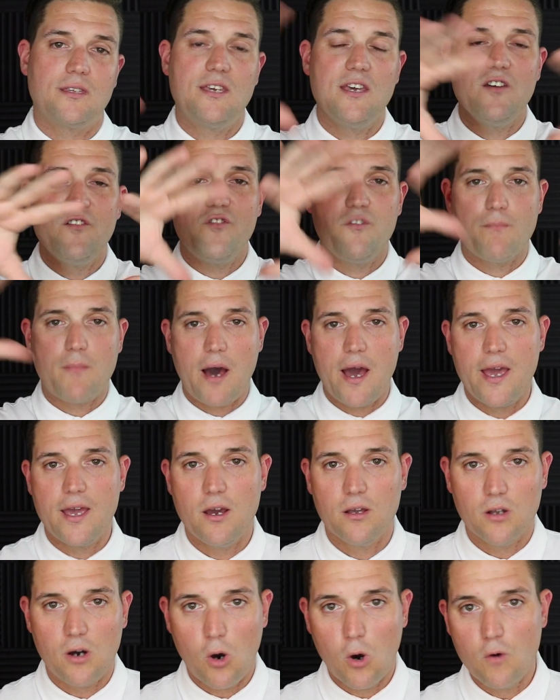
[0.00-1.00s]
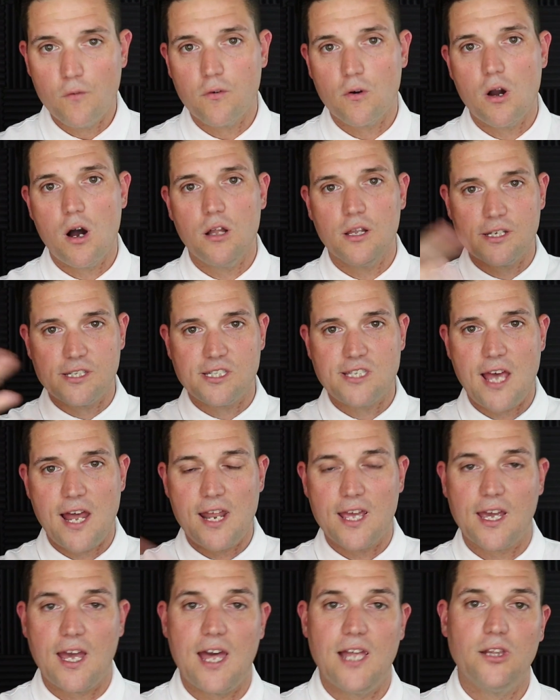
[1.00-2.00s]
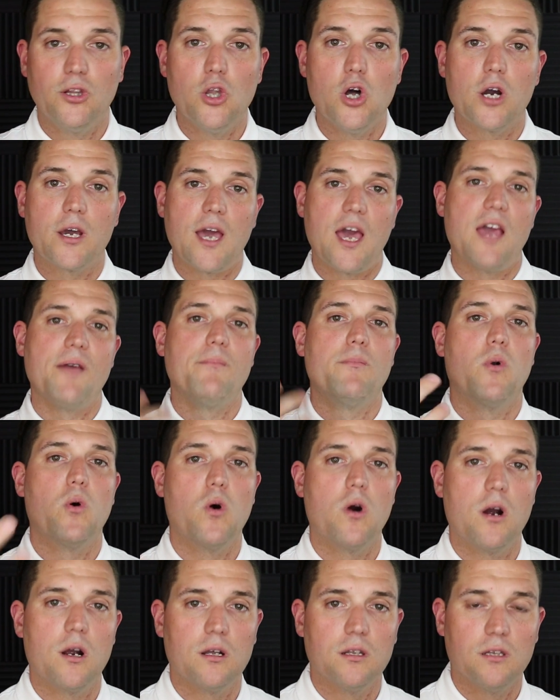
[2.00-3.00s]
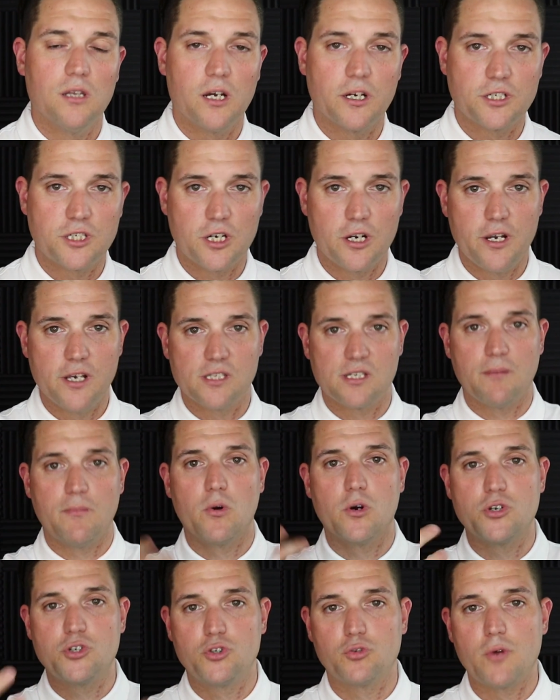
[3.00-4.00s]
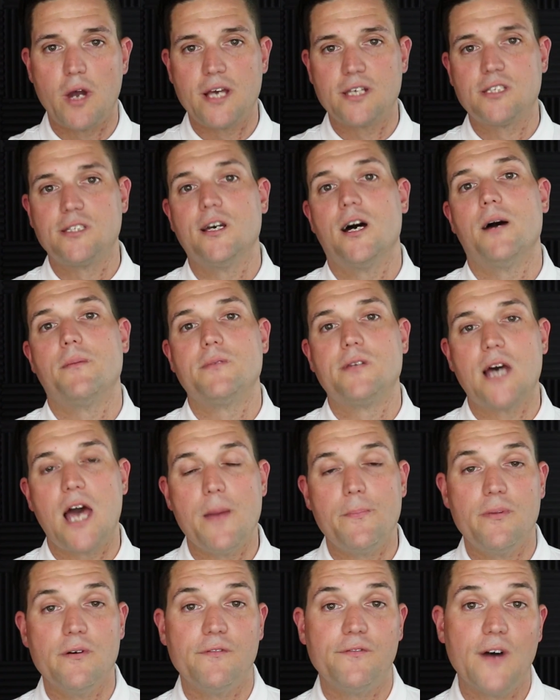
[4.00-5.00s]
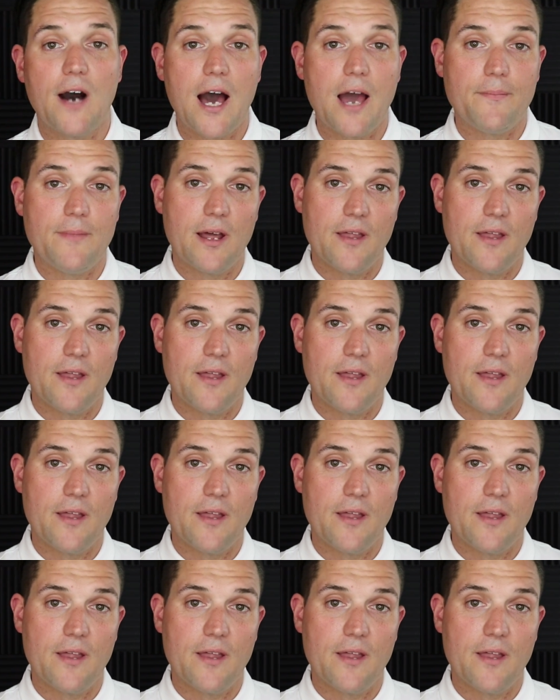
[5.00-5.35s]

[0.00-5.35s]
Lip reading: give my overall aesthetic and look a more luxurious and more dressed up type of vibe.